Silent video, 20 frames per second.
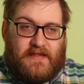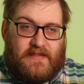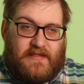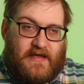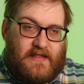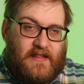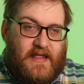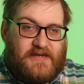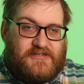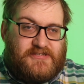the
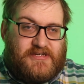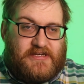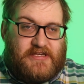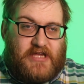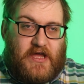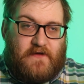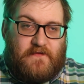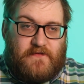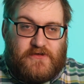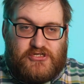electric
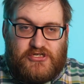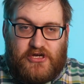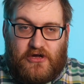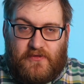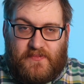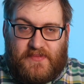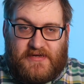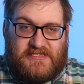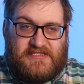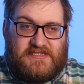
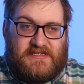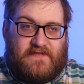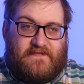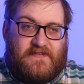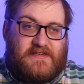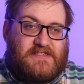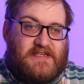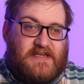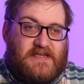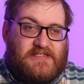shuttle bus
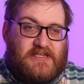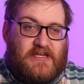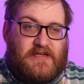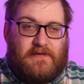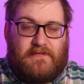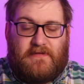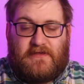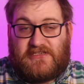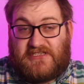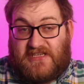service is a,
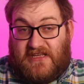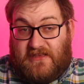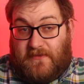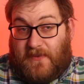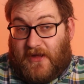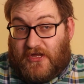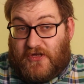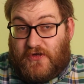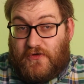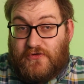said to be
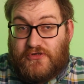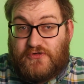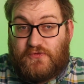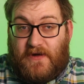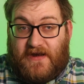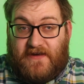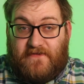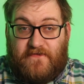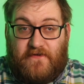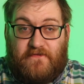a huge
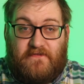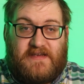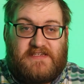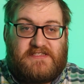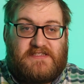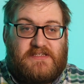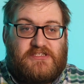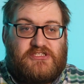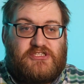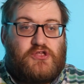win for
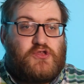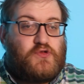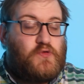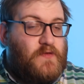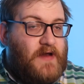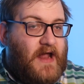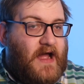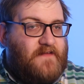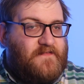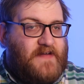residents that
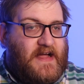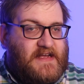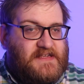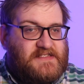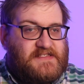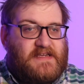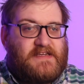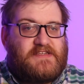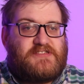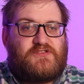don't have
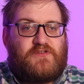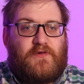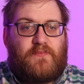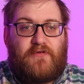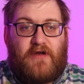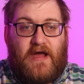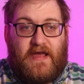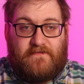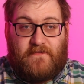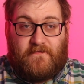access to a
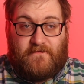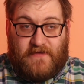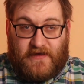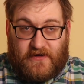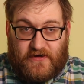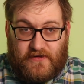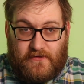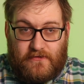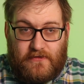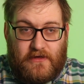private
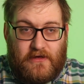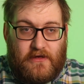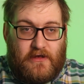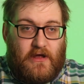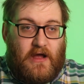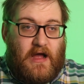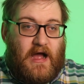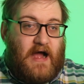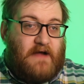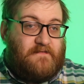vehicle
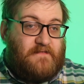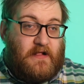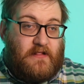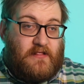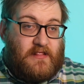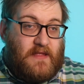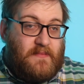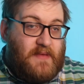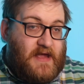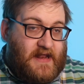have
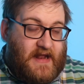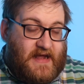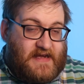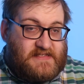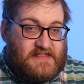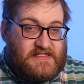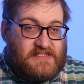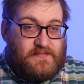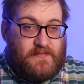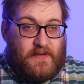limited
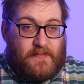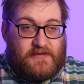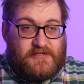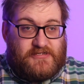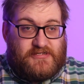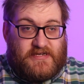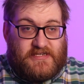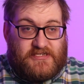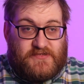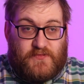access to public
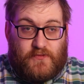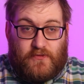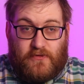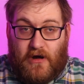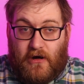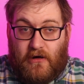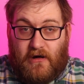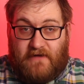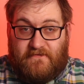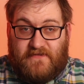transport
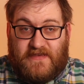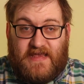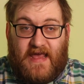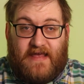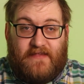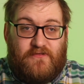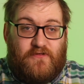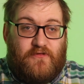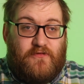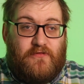or have
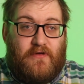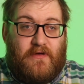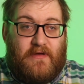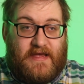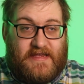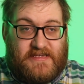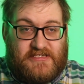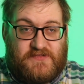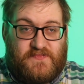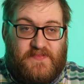yet to
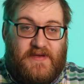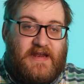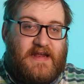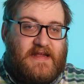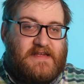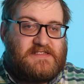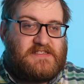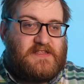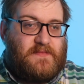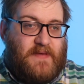
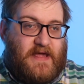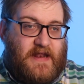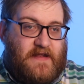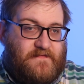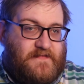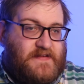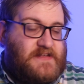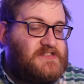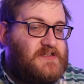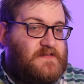experience the
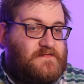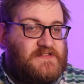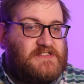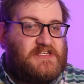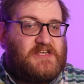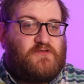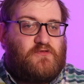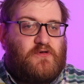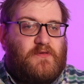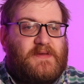benefits of
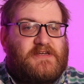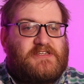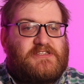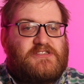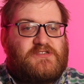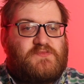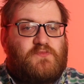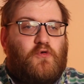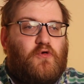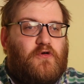zero
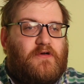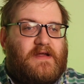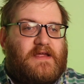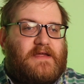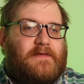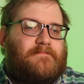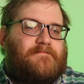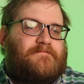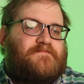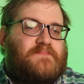emissions motoring.
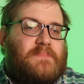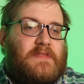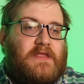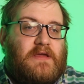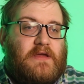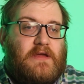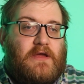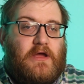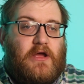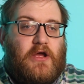
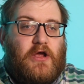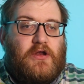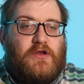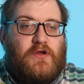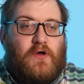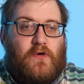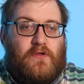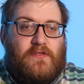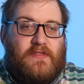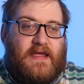
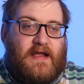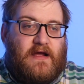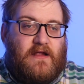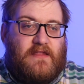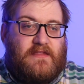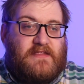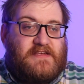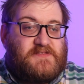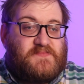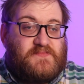Not only
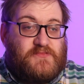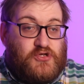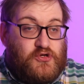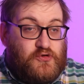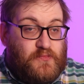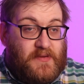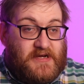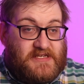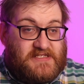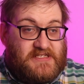are these new
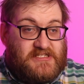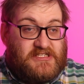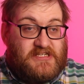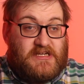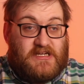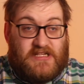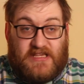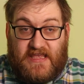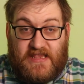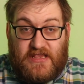buses
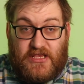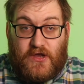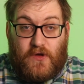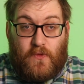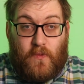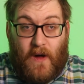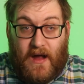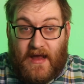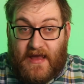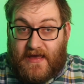clean,
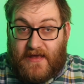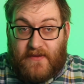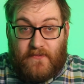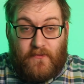quiet